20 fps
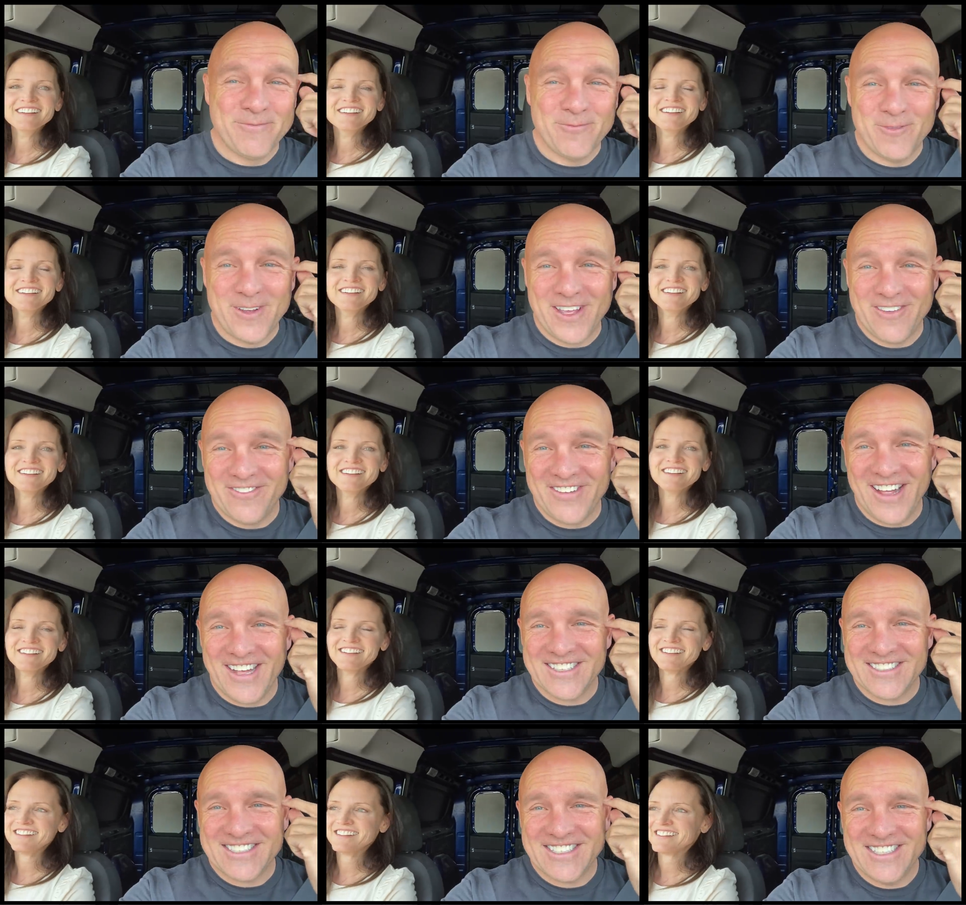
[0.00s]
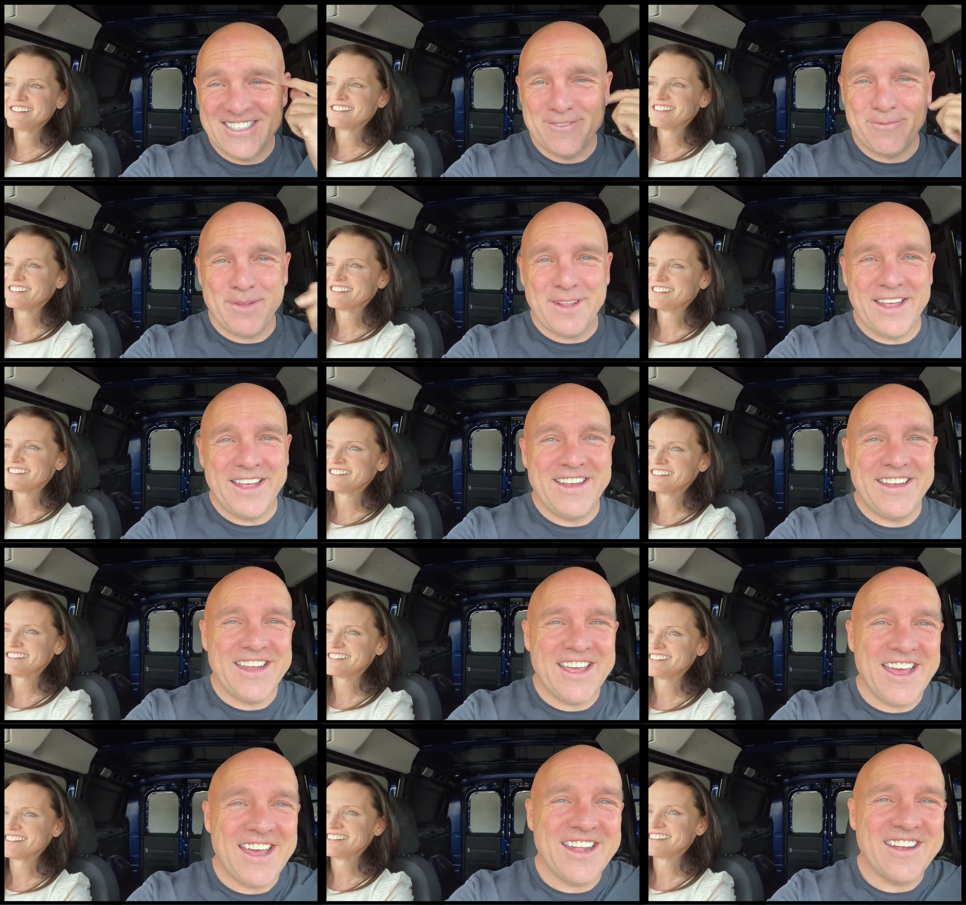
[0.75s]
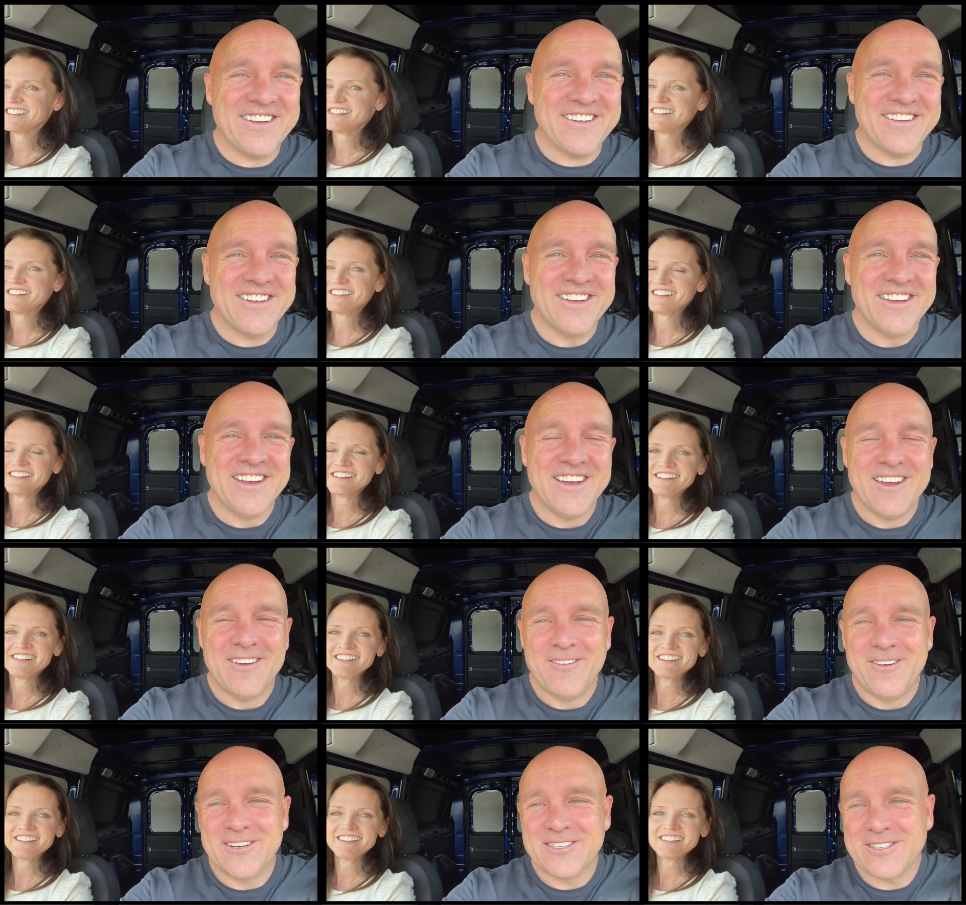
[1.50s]
Speaker 1: We have not seen the plane yet.
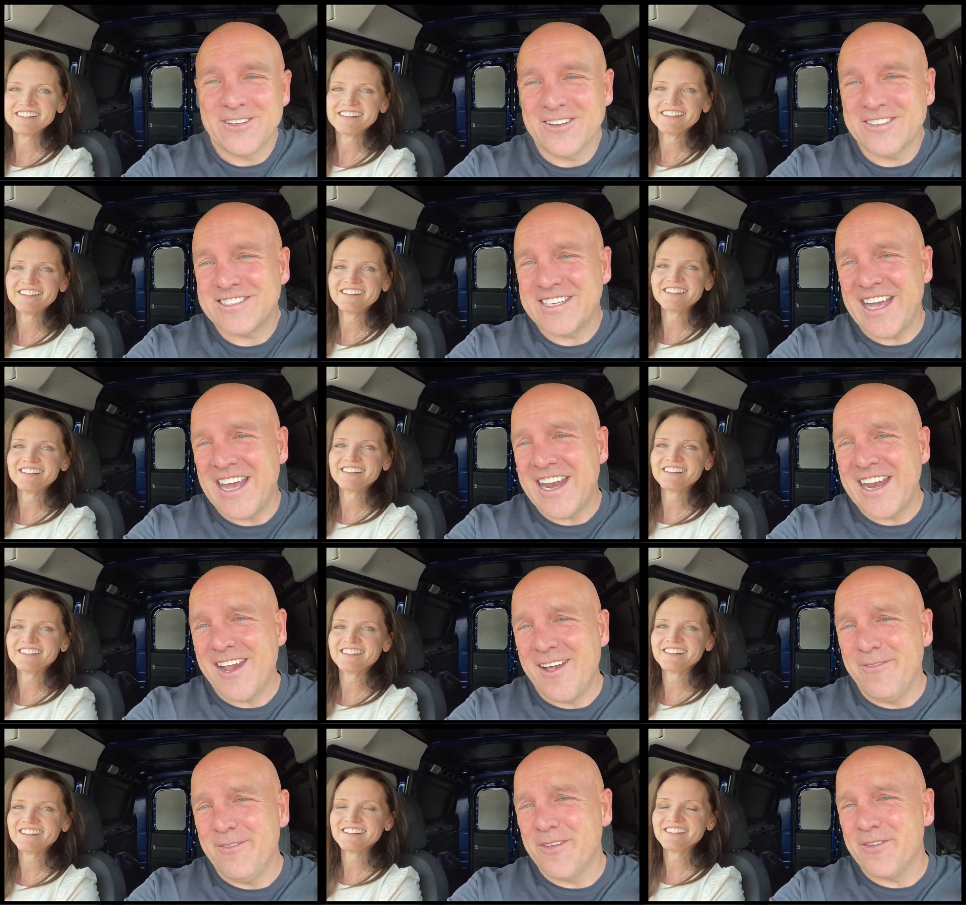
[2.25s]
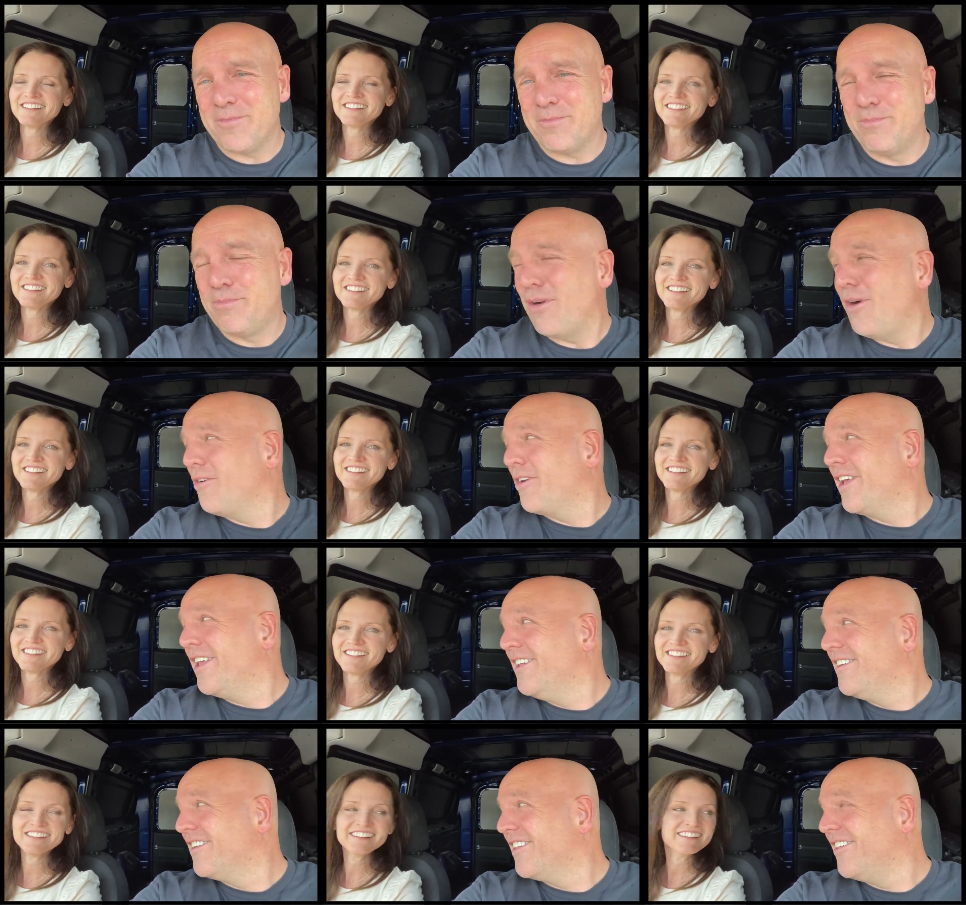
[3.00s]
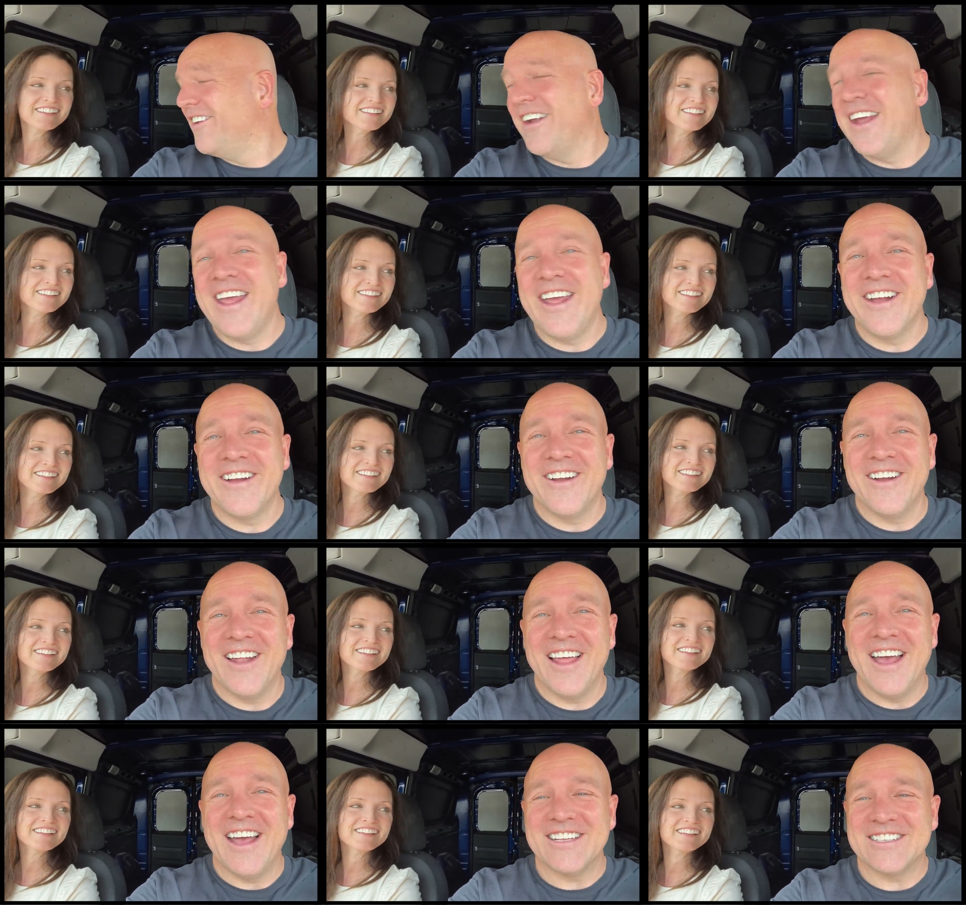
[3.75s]
We're so excited, I almost broke into their
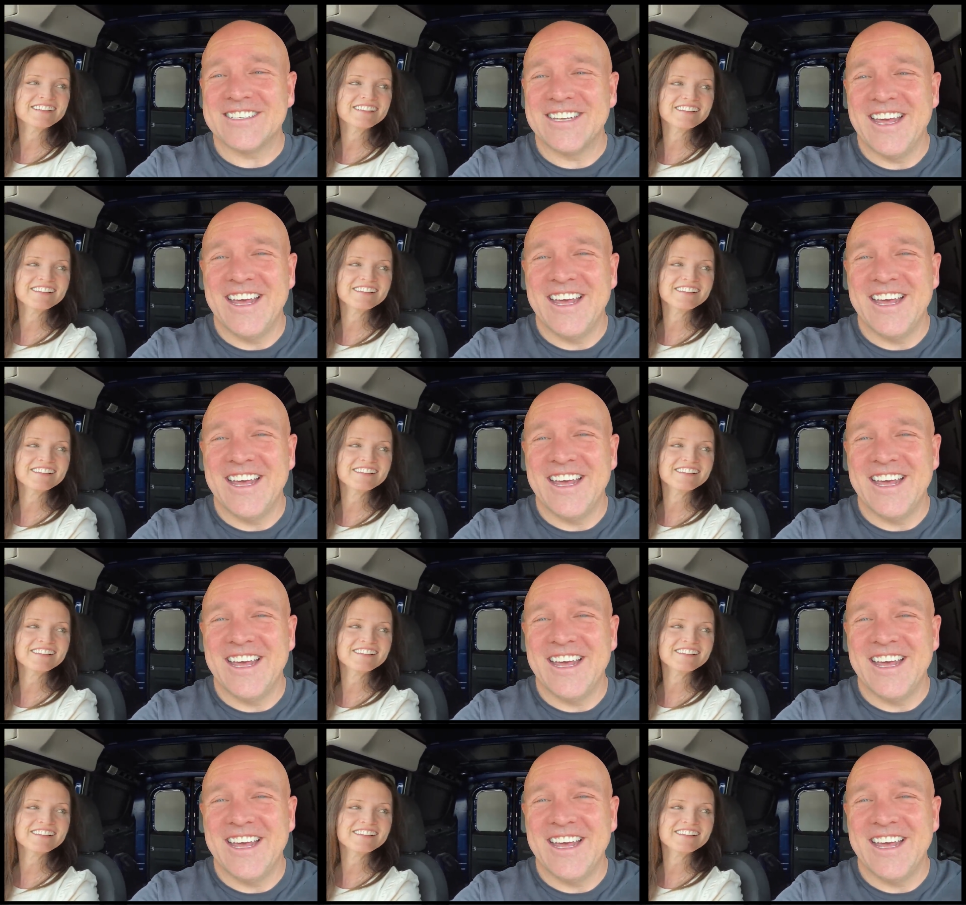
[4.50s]
hangar last